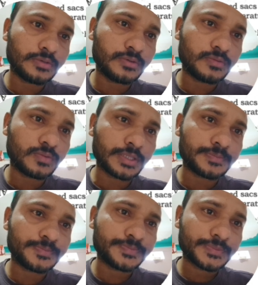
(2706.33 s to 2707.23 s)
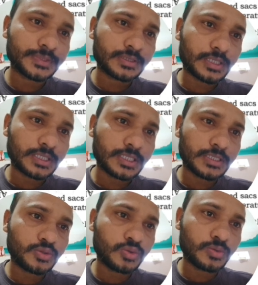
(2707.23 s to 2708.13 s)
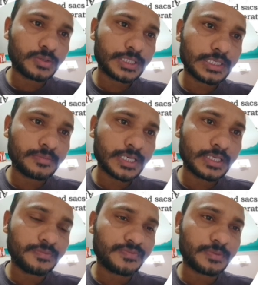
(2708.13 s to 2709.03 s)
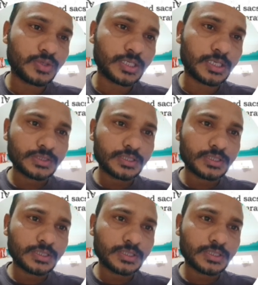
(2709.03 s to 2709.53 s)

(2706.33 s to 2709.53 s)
one, and here two, tibia and fibula.